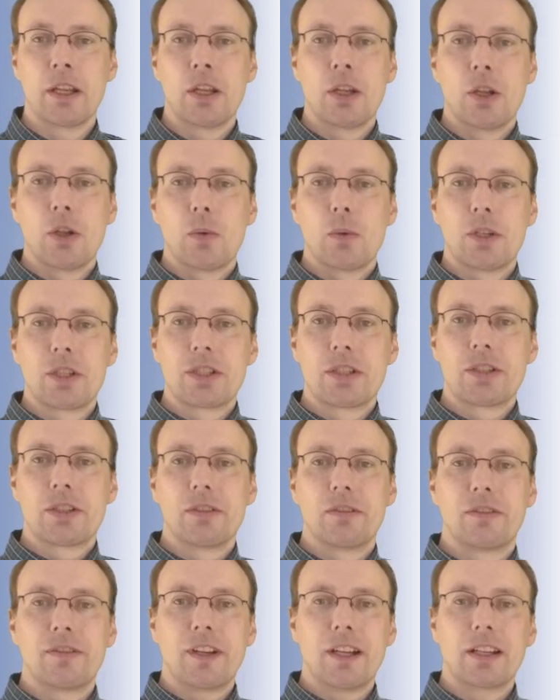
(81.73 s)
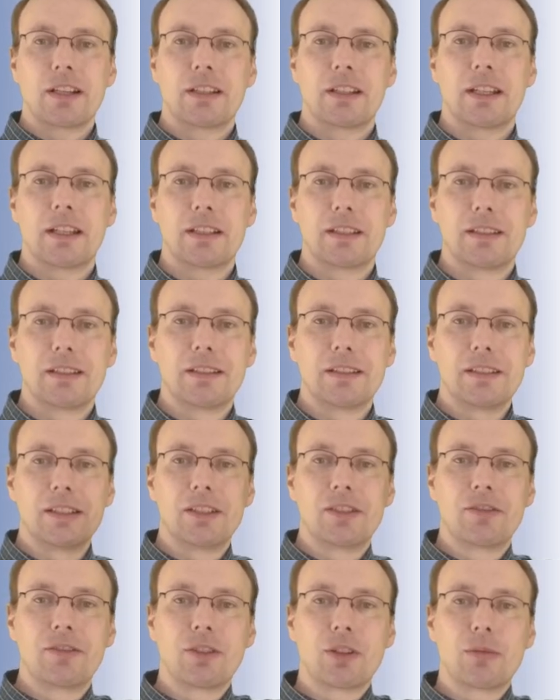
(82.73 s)
which is the fact that
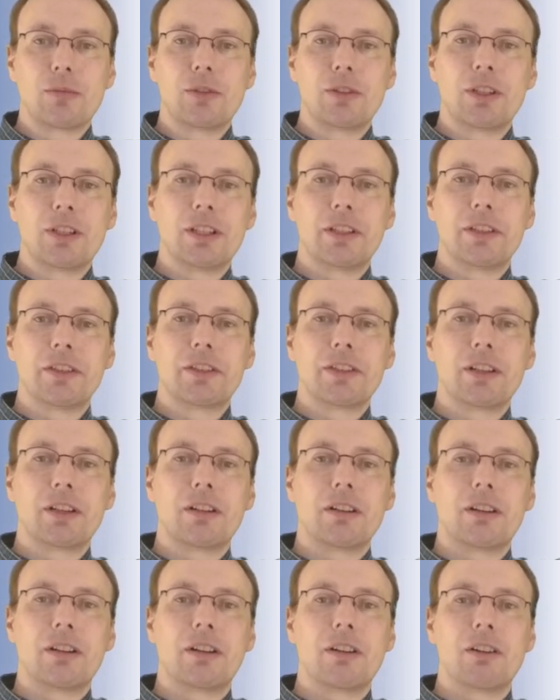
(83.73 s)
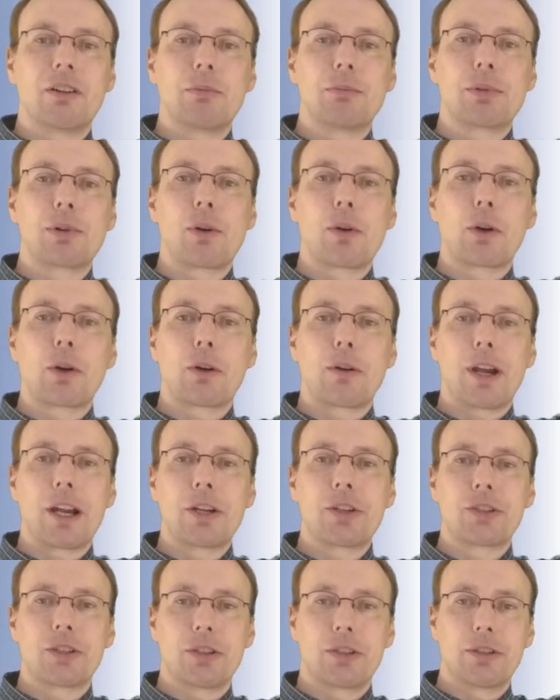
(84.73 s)
these formulas are a
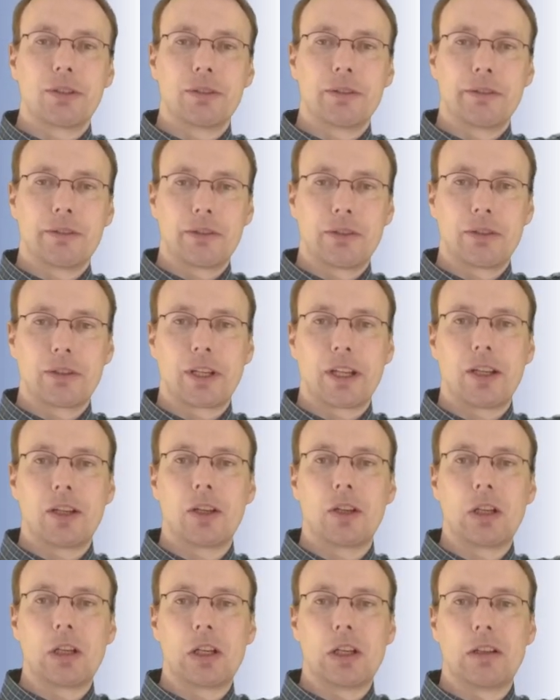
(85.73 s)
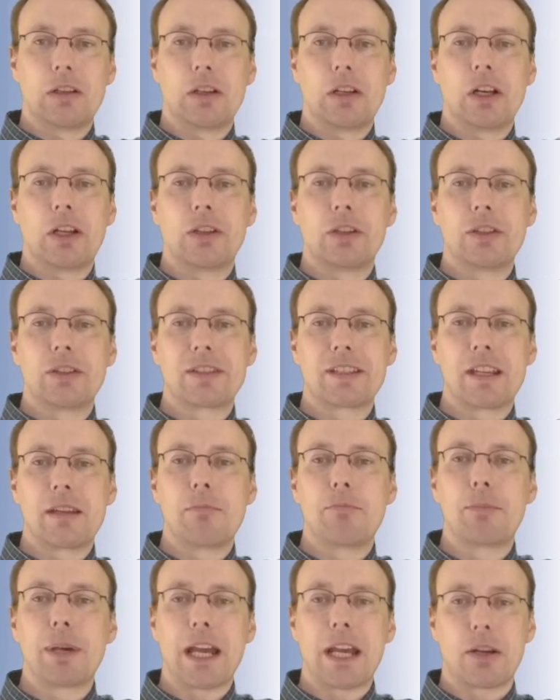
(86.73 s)
progression, okay, on the same
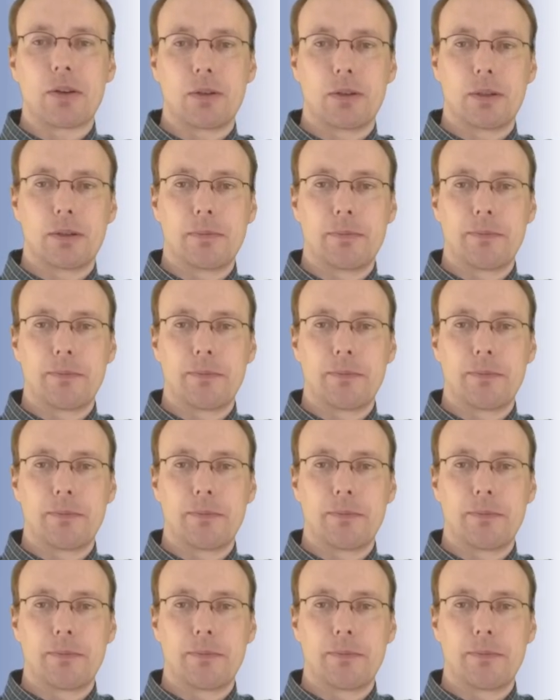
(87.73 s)
pattern.